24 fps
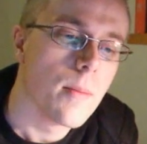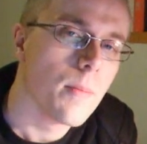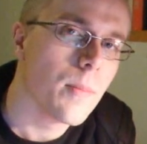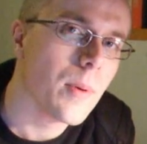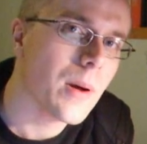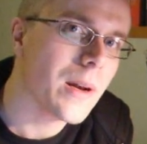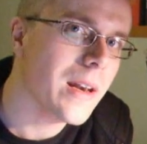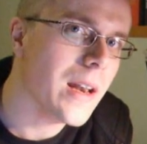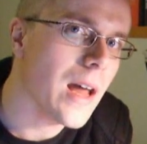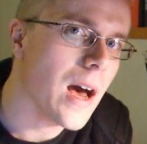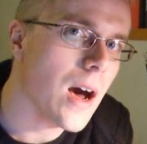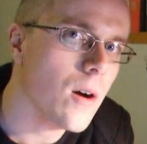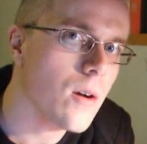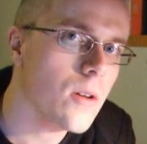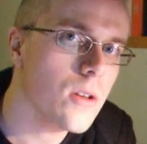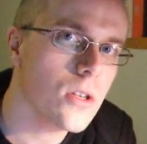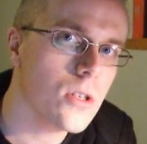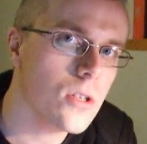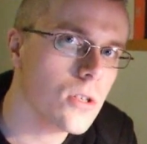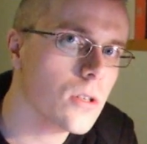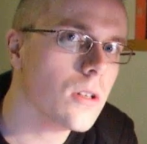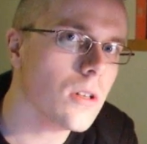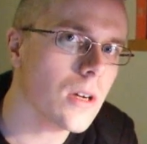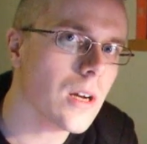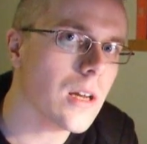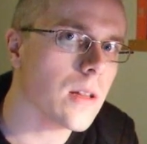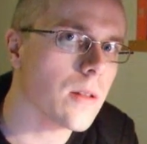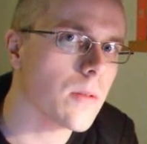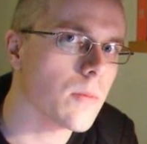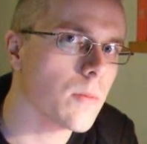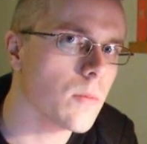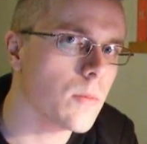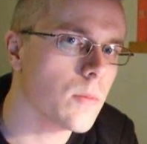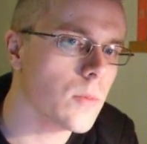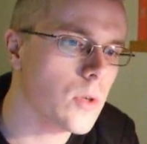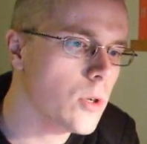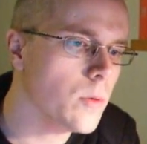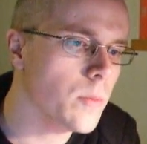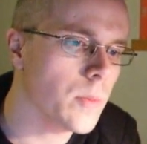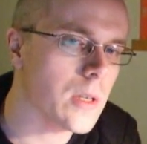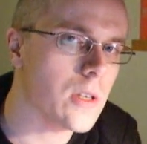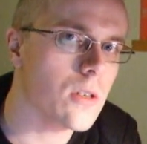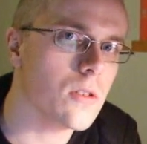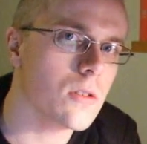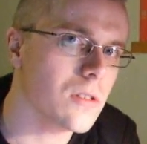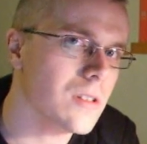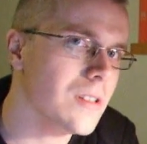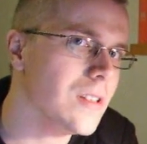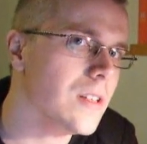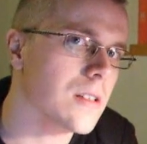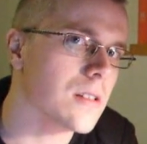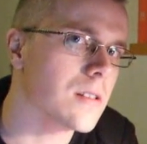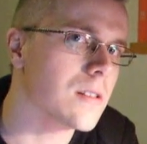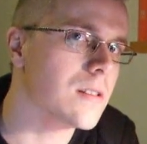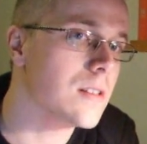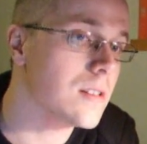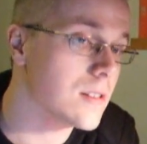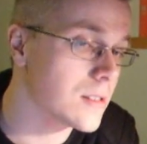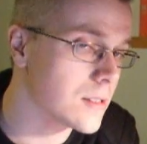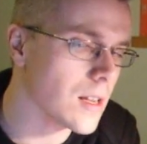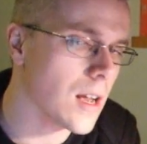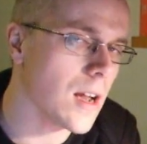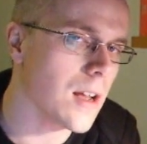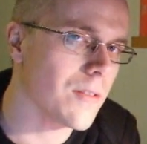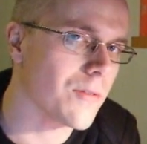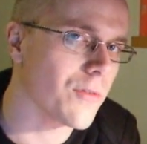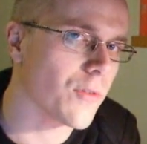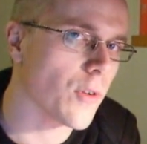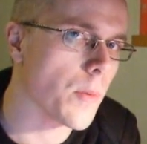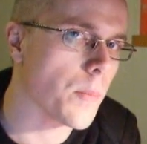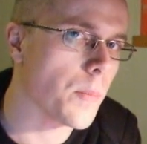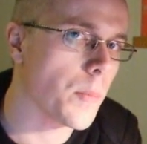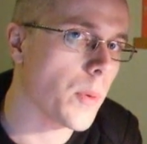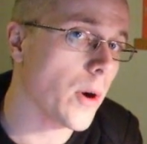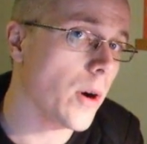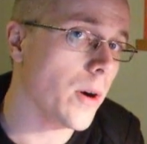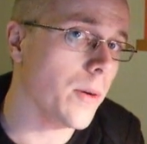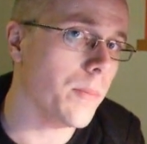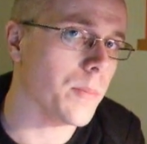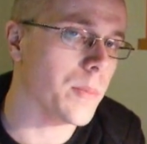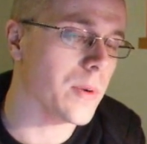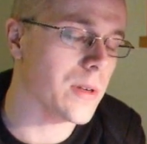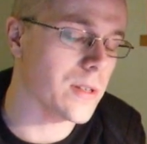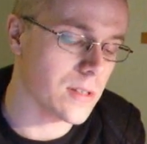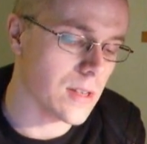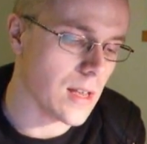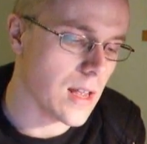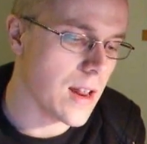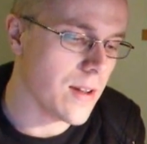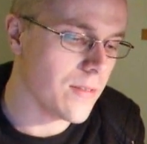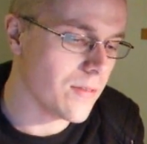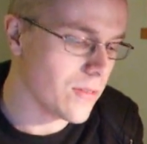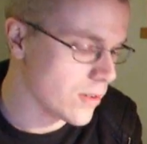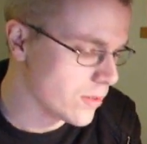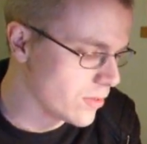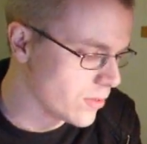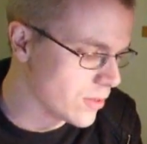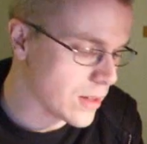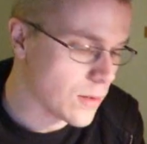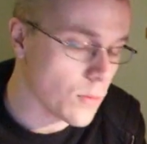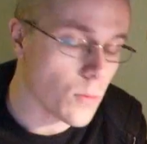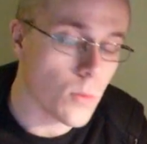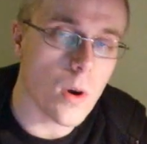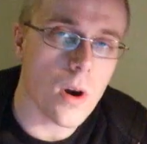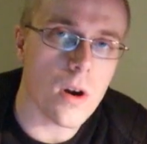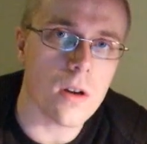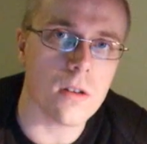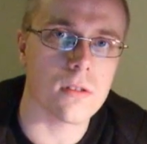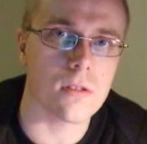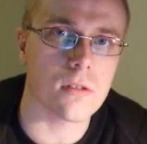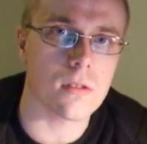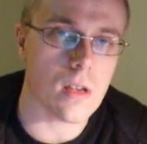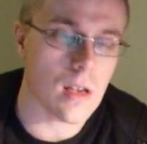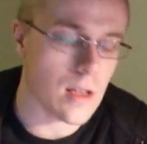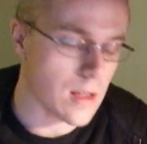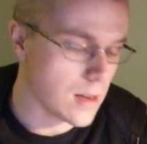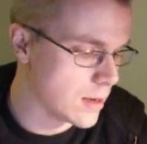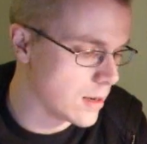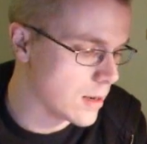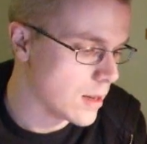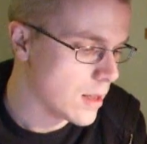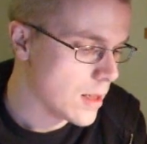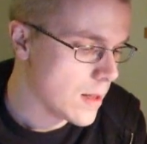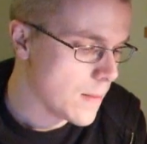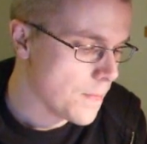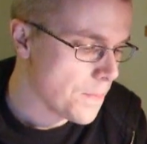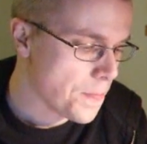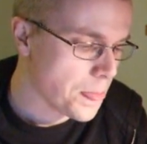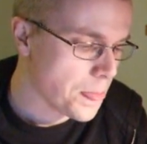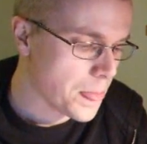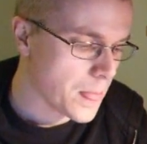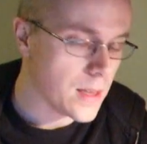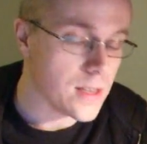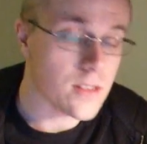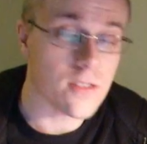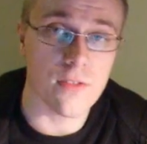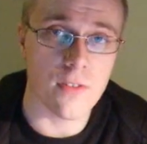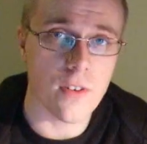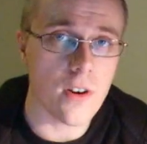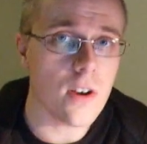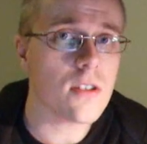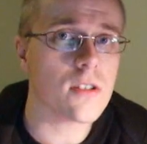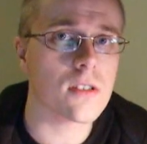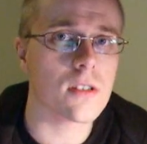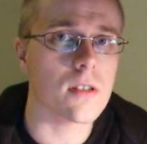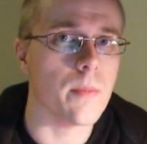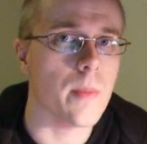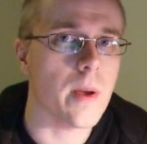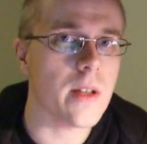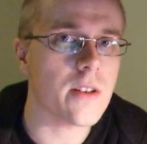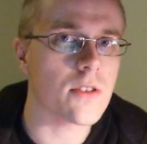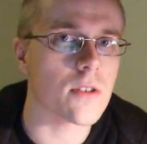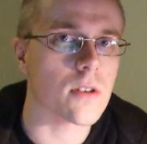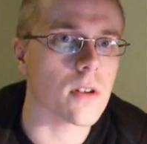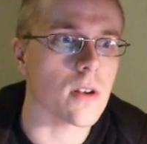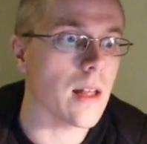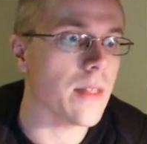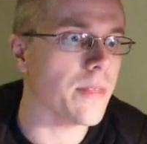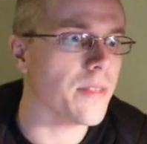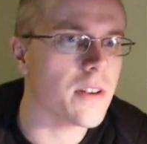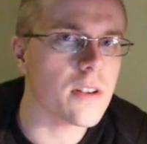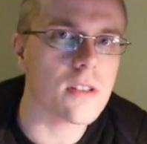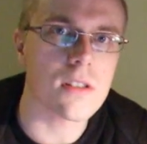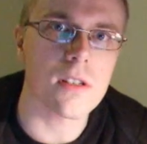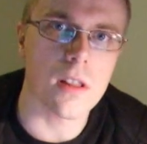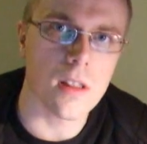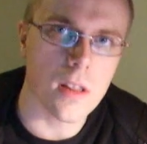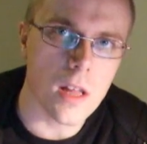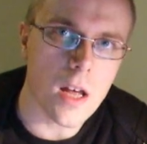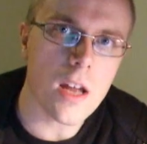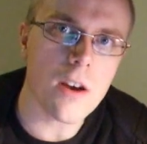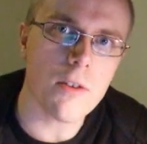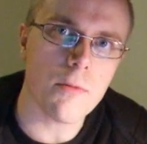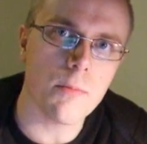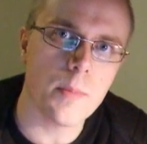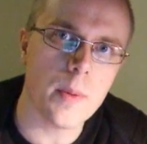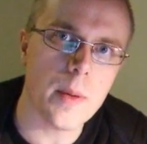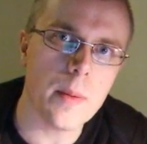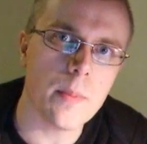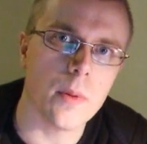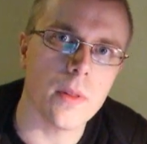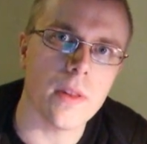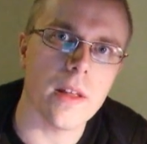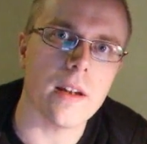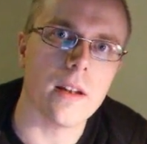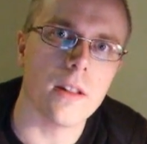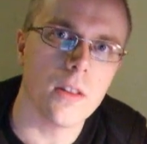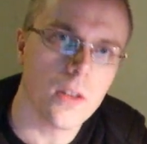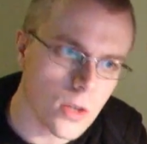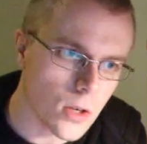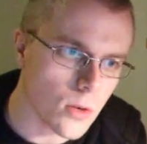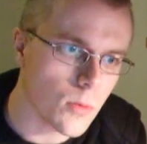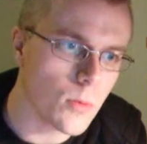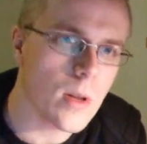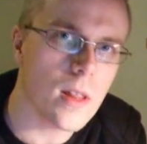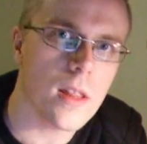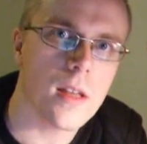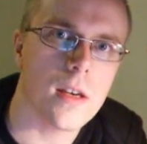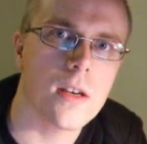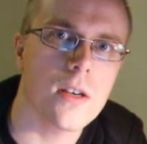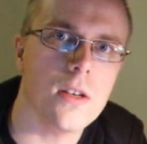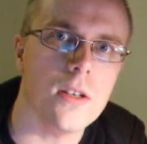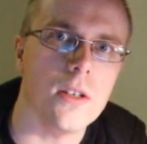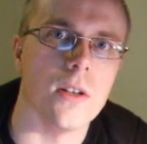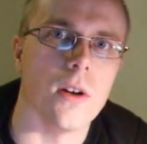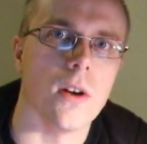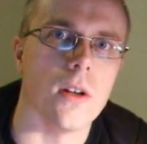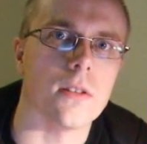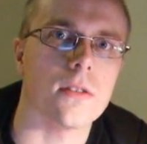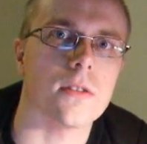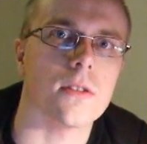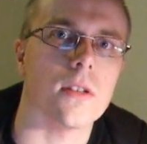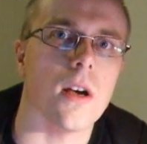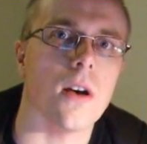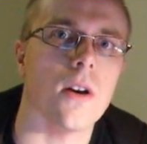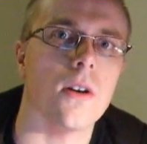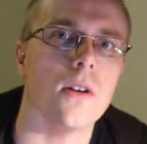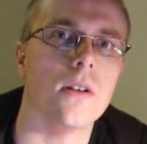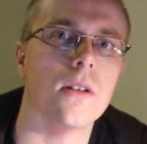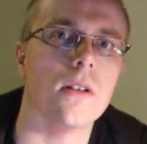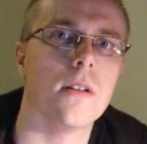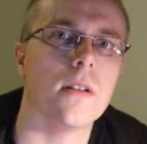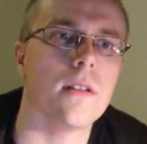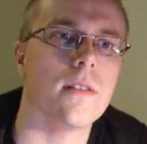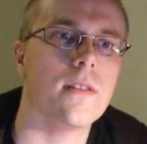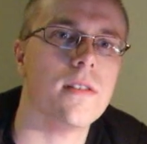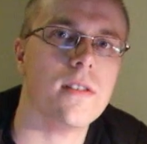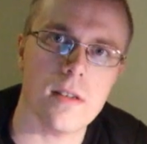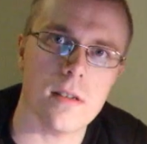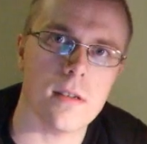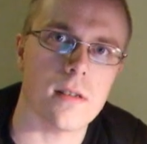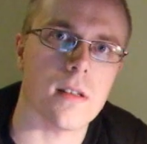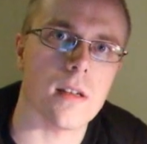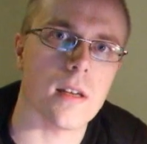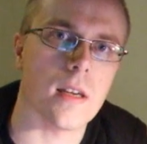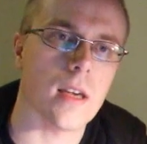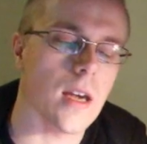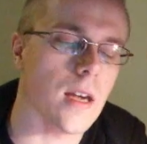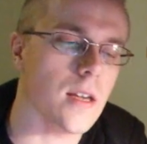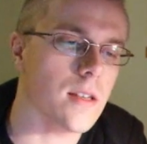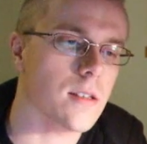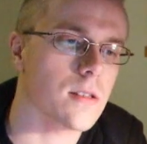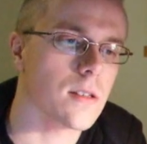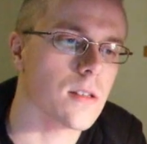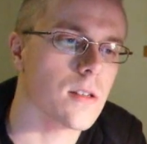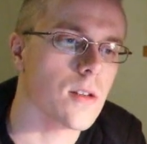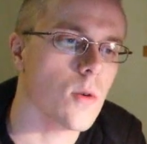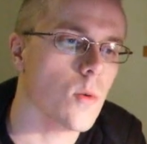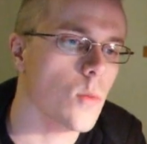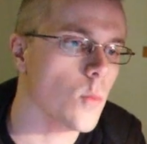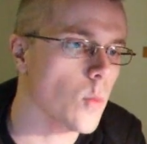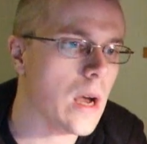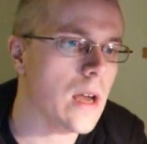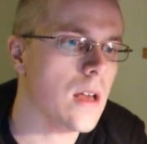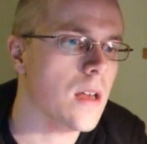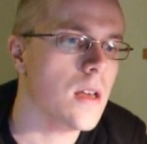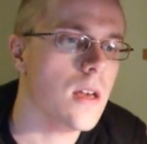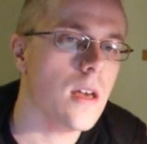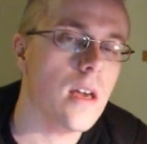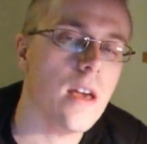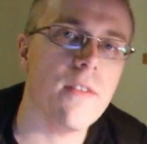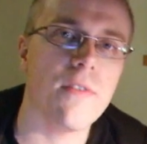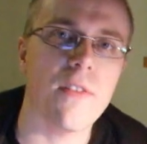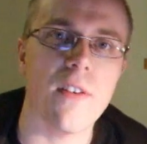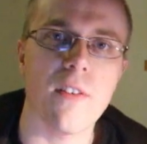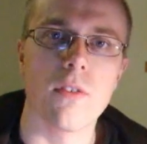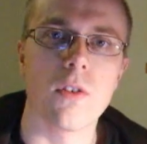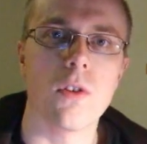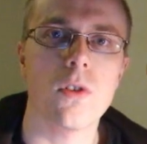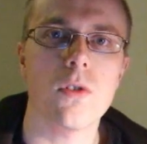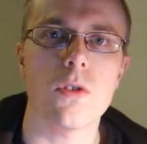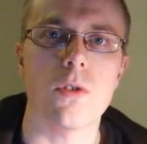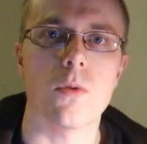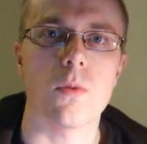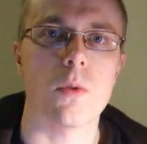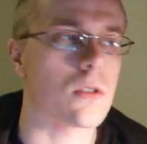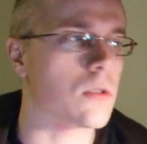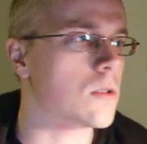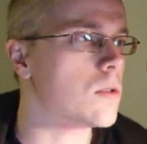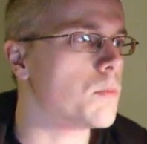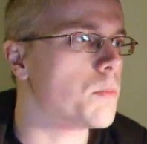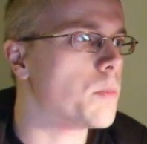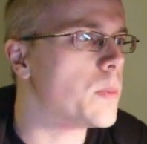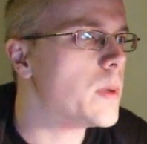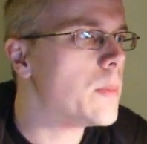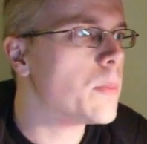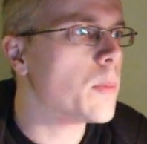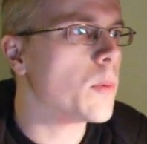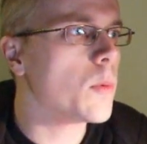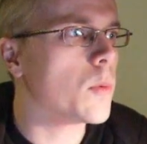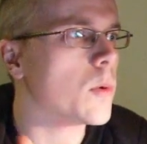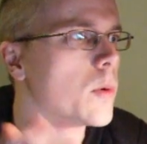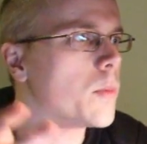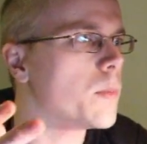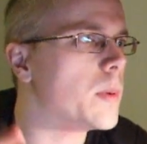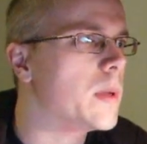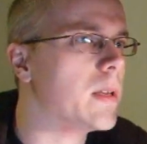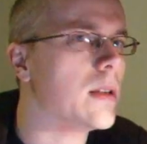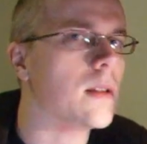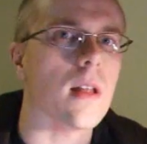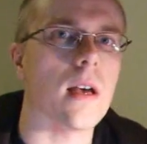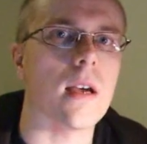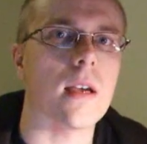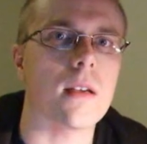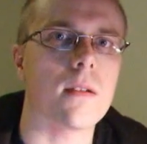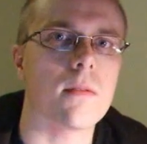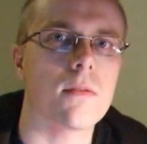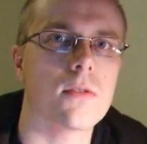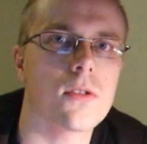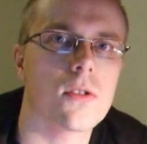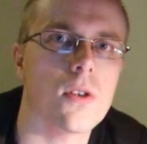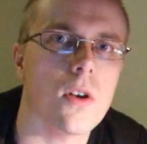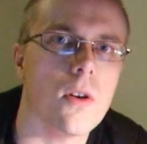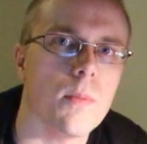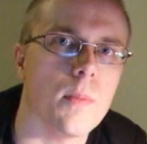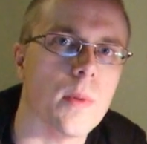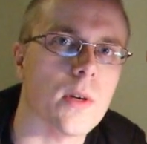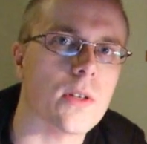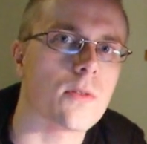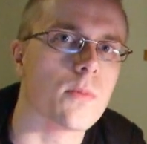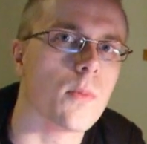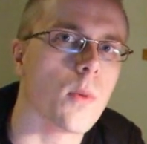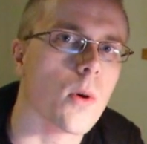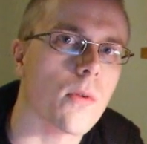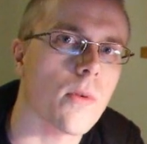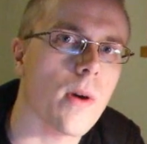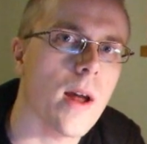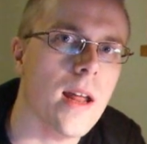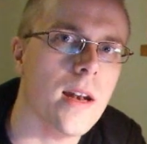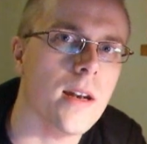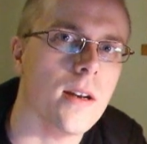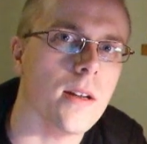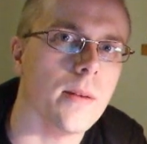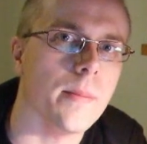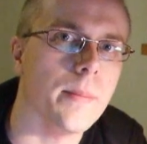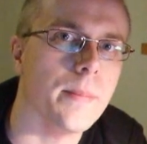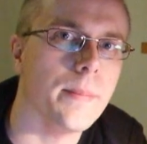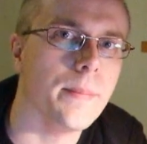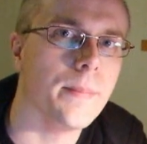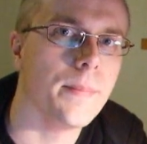But now you look at the human, you see it's designed for a purpose and everything works and is very symmetrical, and there's a lot of people that look really good also. This is the case. Well, if evolution was true, people would be like so much more random.